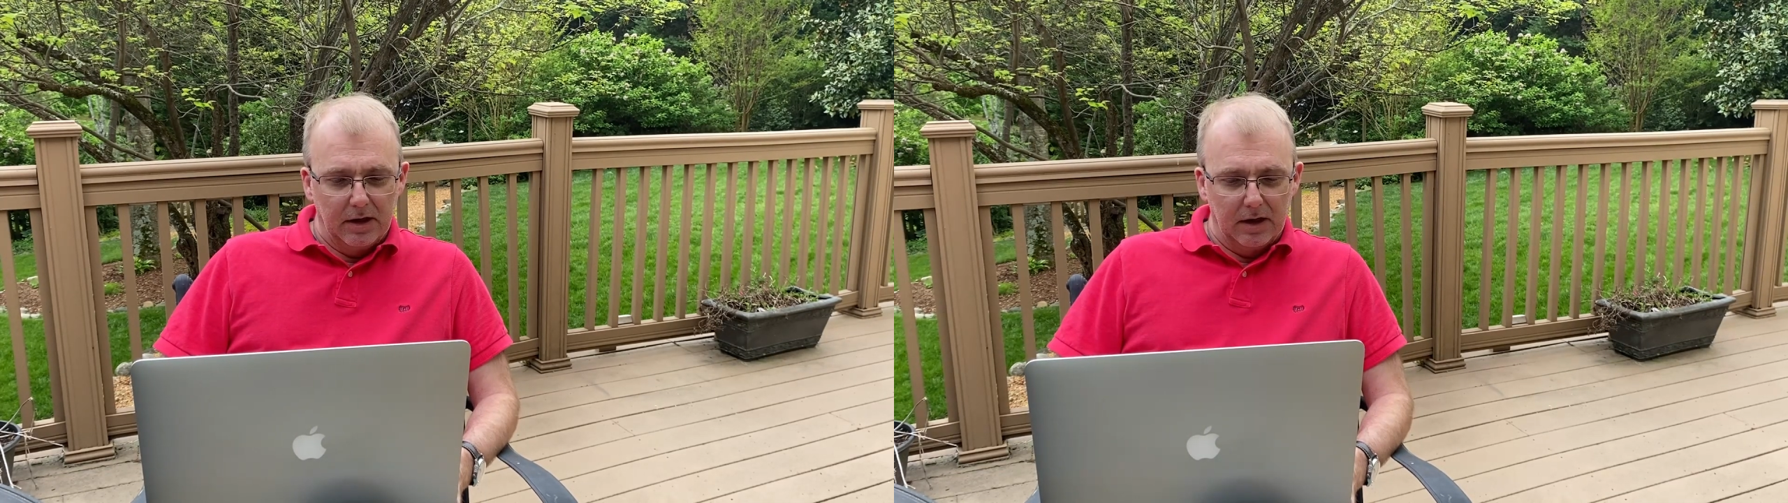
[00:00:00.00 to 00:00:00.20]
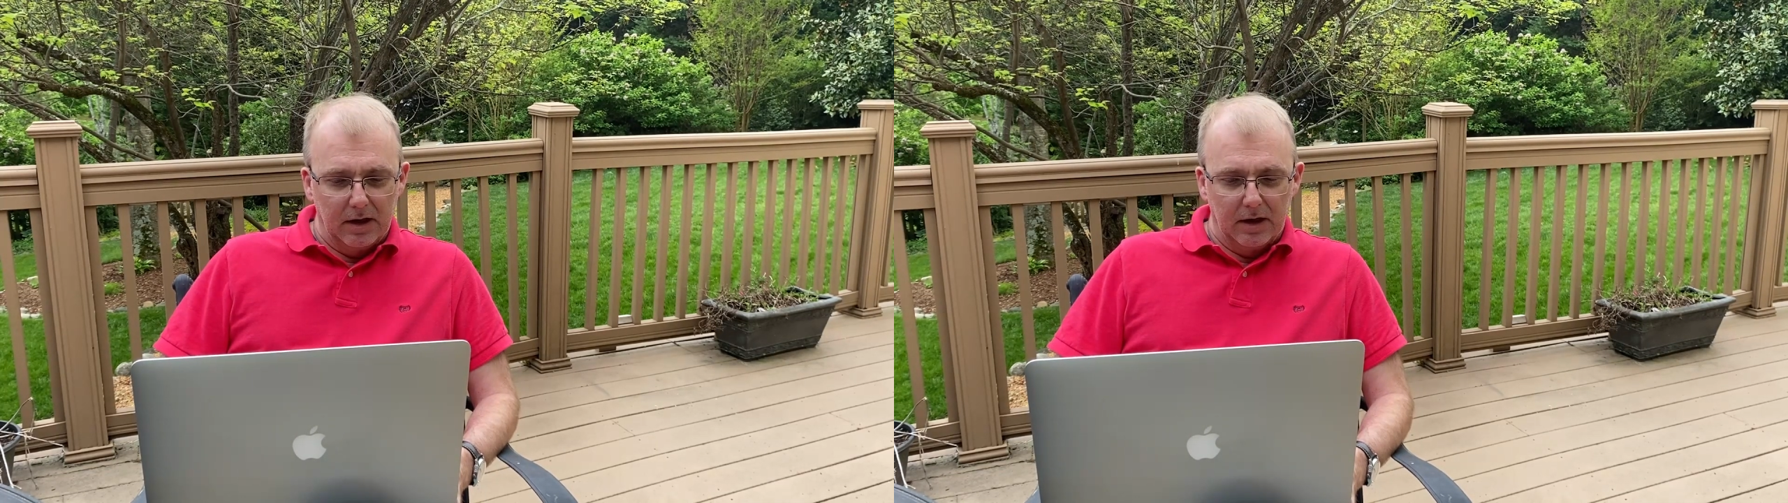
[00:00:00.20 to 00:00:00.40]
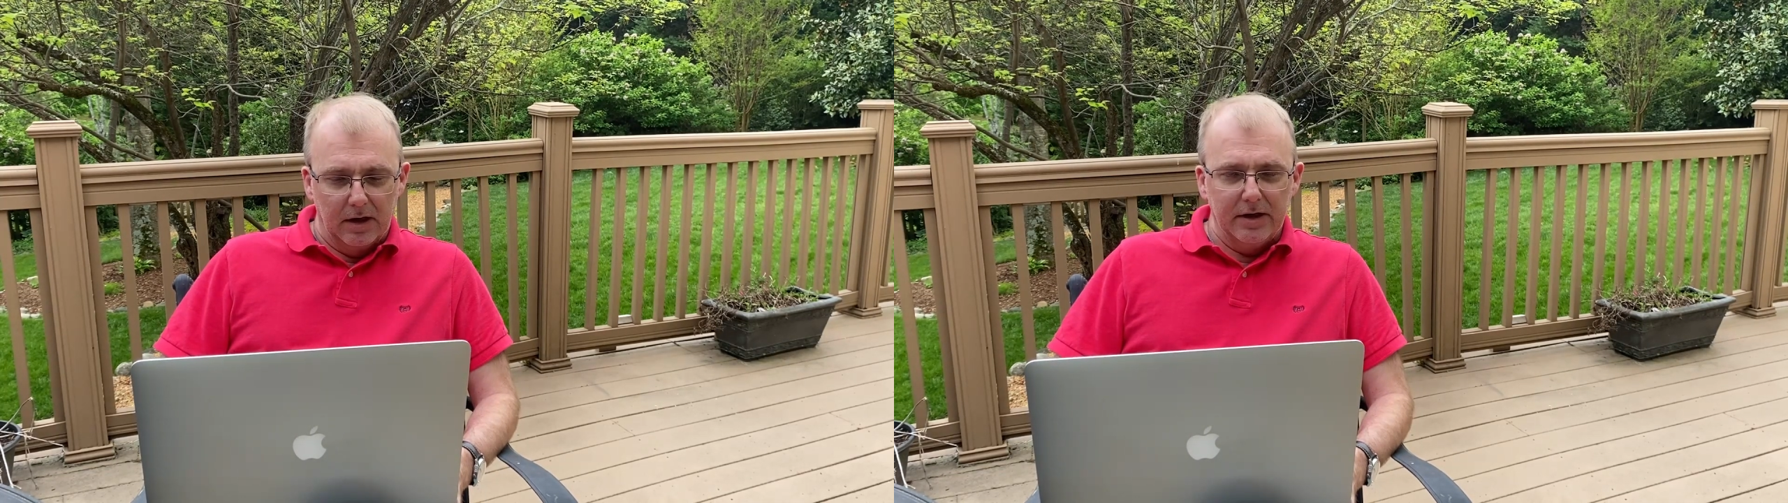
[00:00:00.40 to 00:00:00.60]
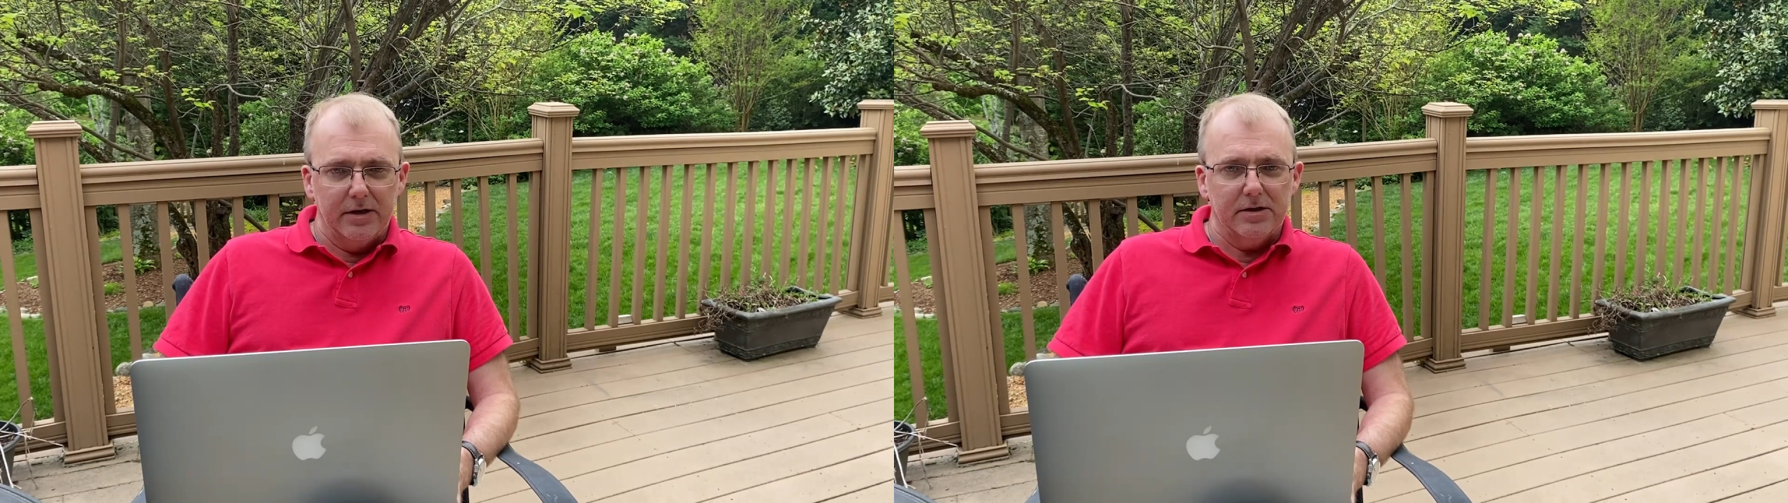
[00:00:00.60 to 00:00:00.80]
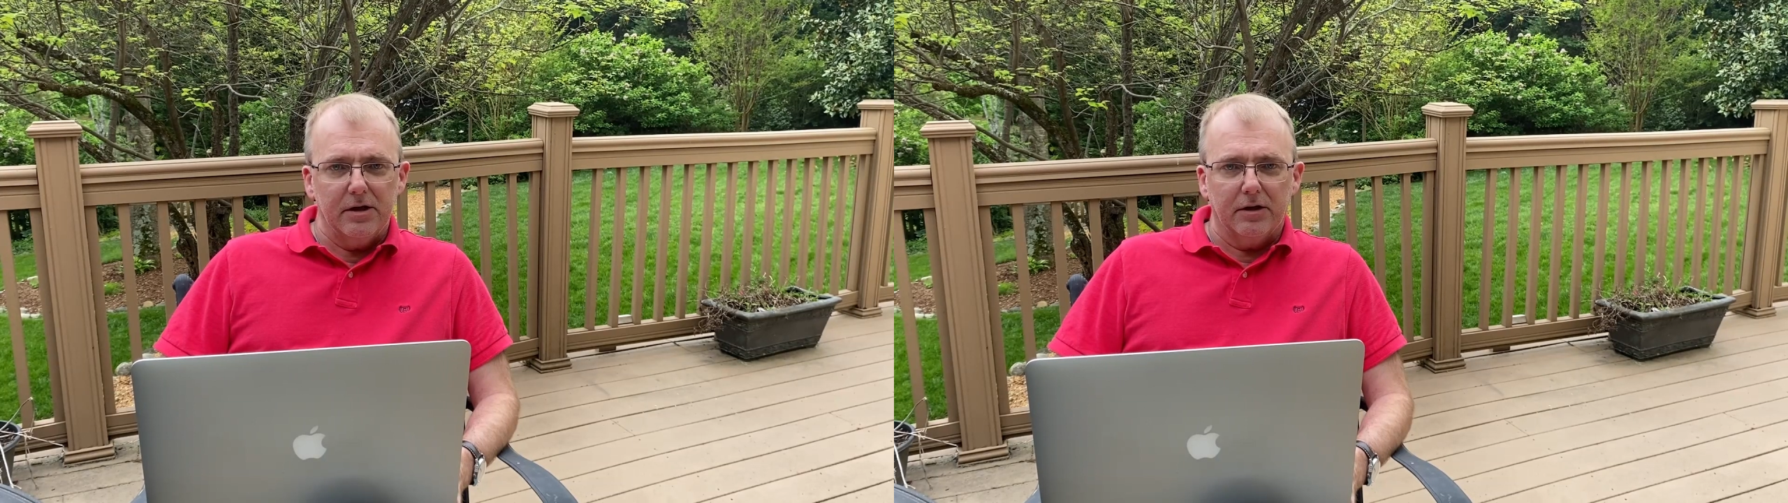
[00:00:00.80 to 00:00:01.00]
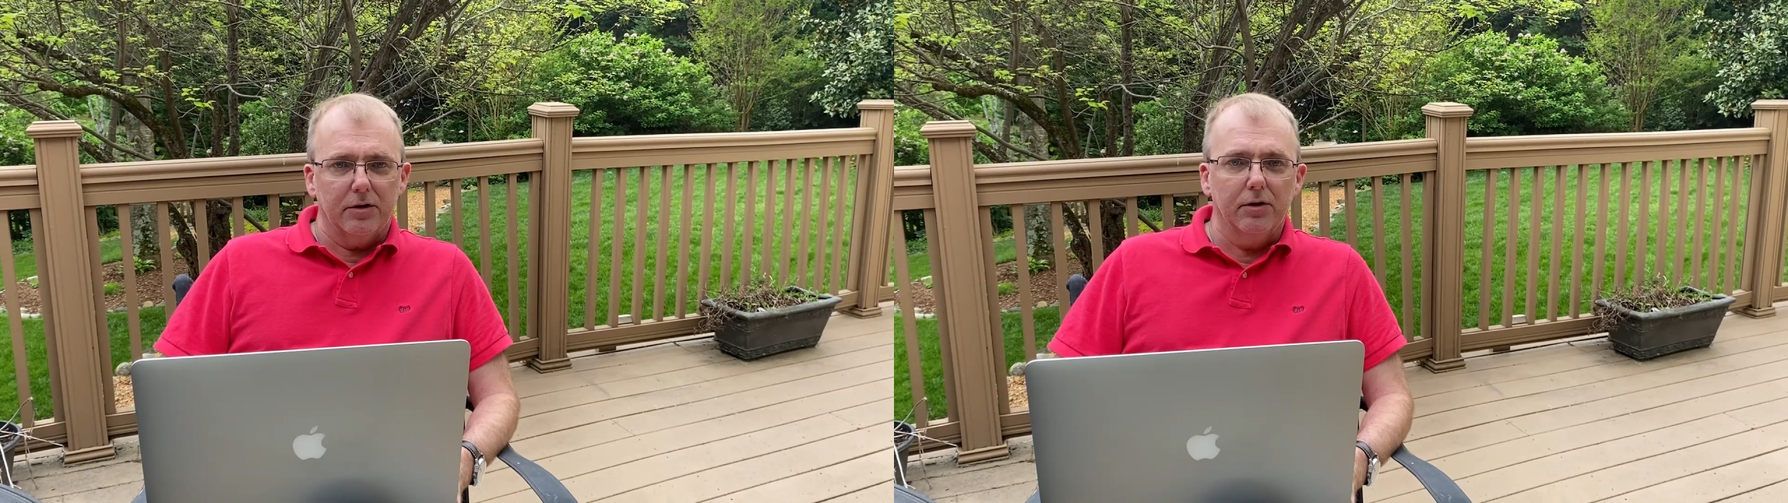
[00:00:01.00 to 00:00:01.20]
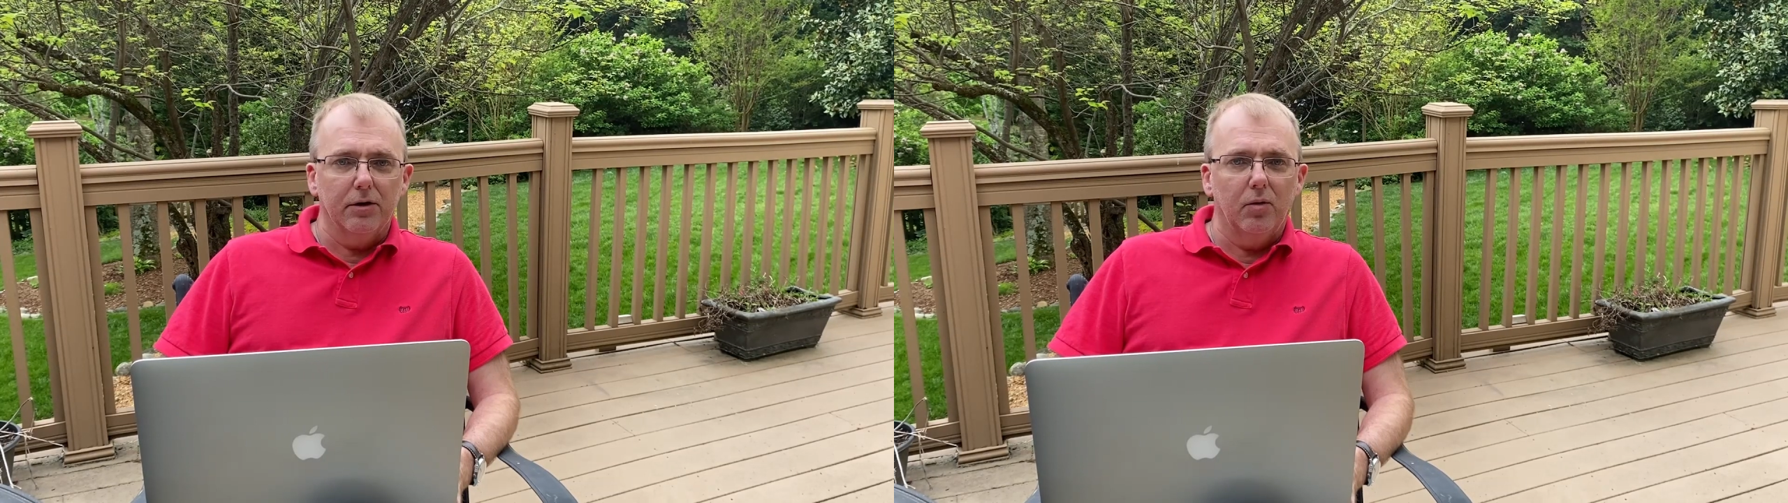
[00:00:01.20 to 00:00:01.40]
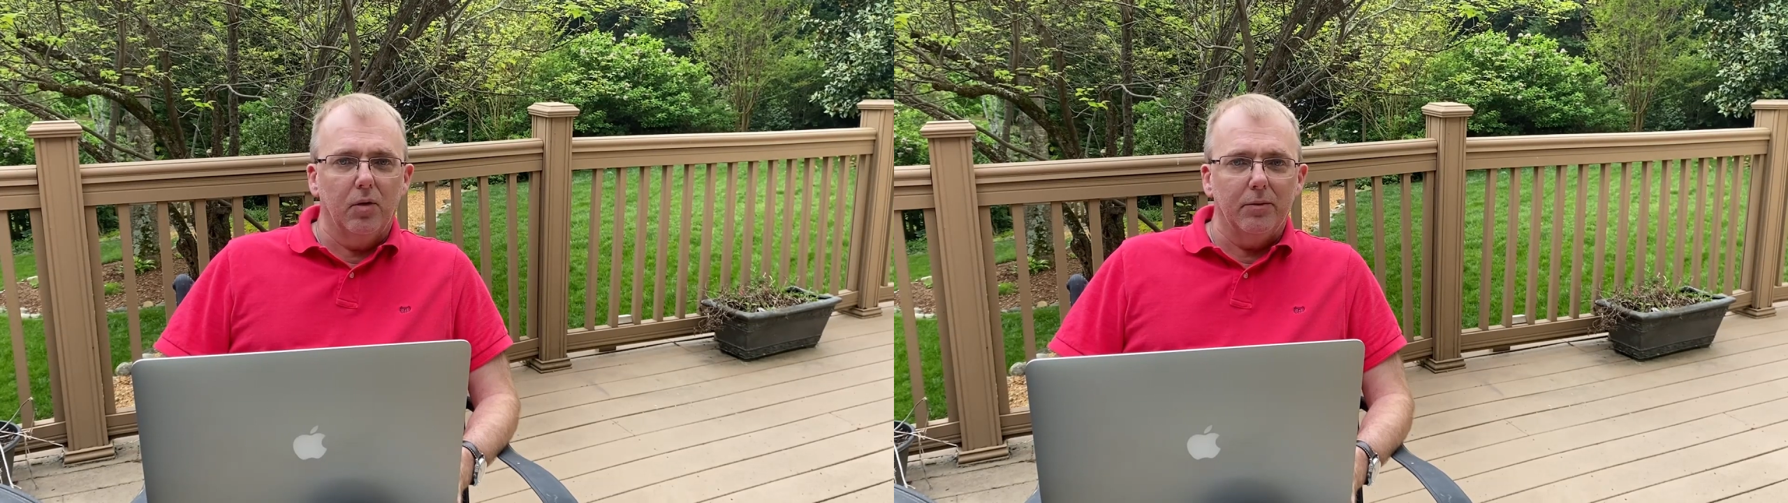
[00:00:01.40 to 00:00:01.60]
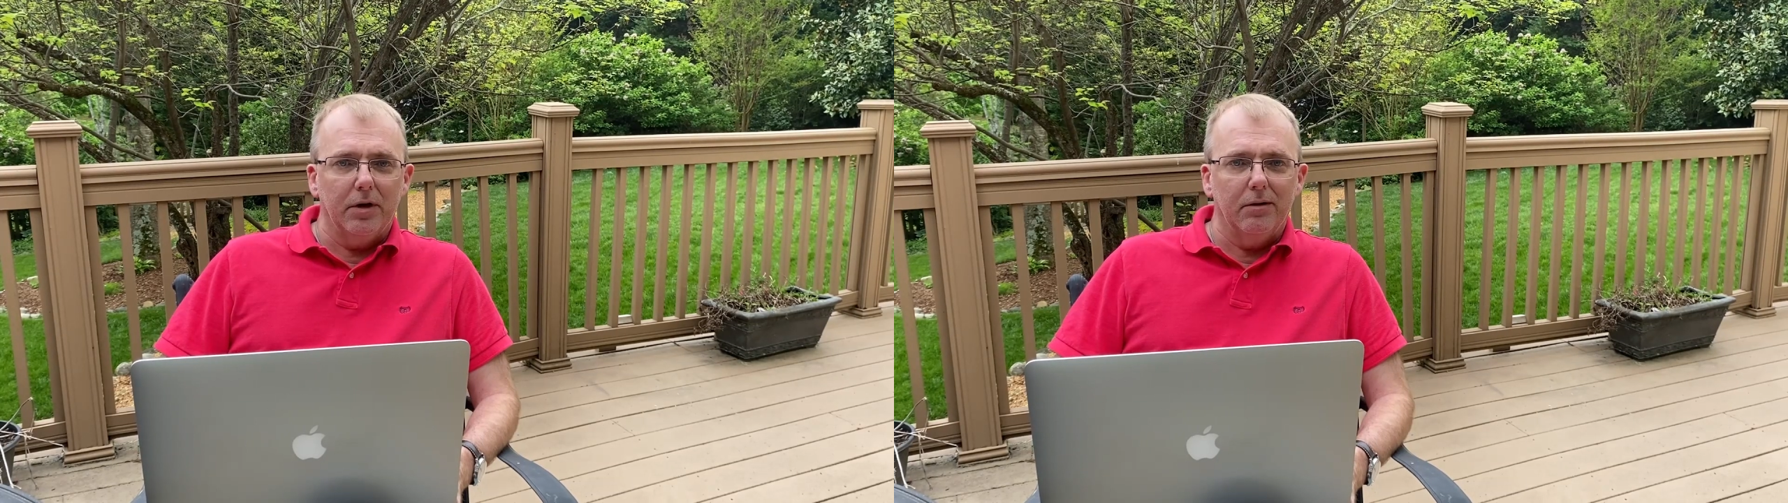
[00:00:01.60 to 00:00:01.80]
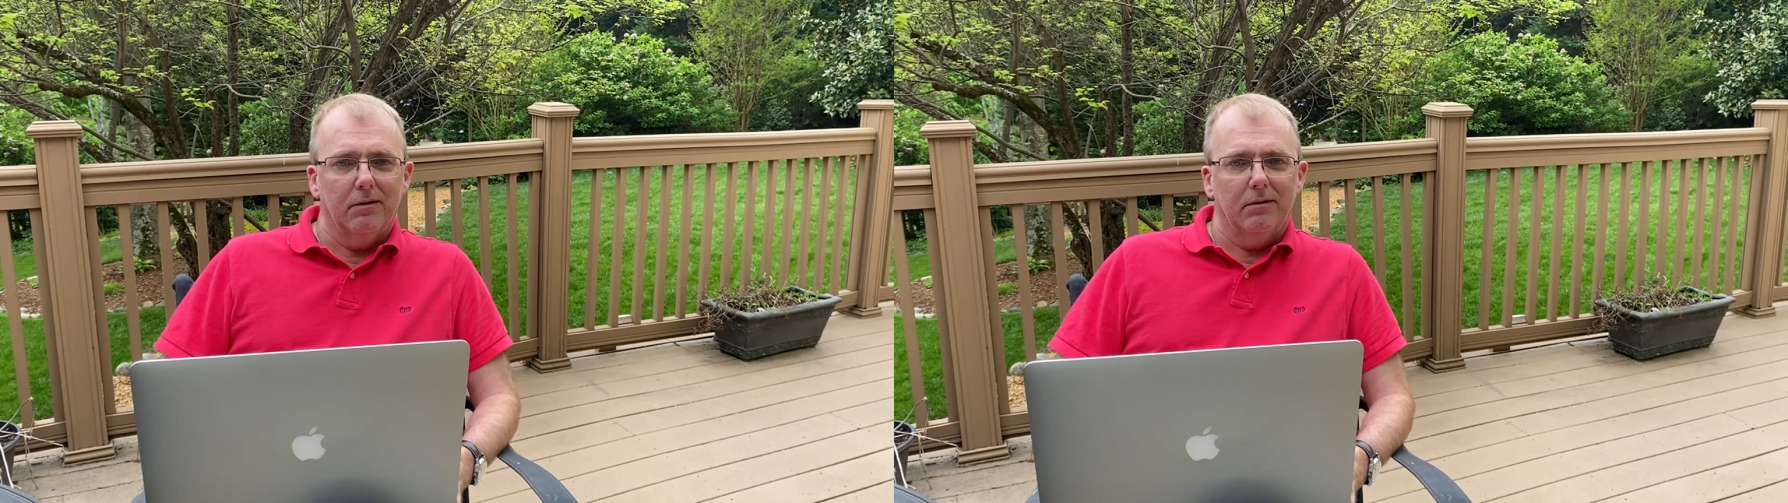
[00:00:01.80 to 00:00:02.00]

uh, is that they're good women.